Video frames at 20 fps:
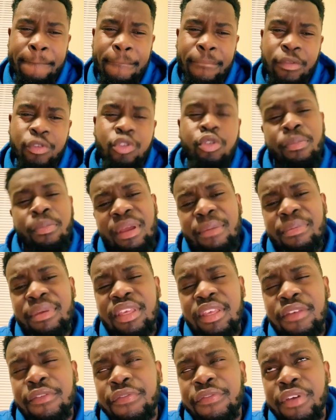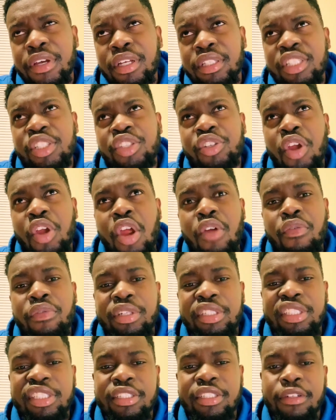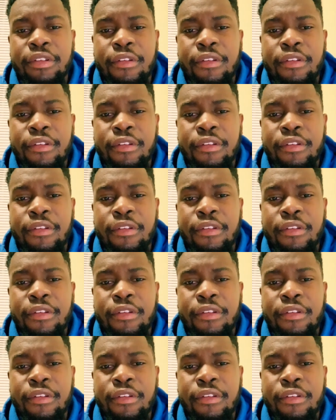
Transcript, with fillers: So maybe he felt discouraged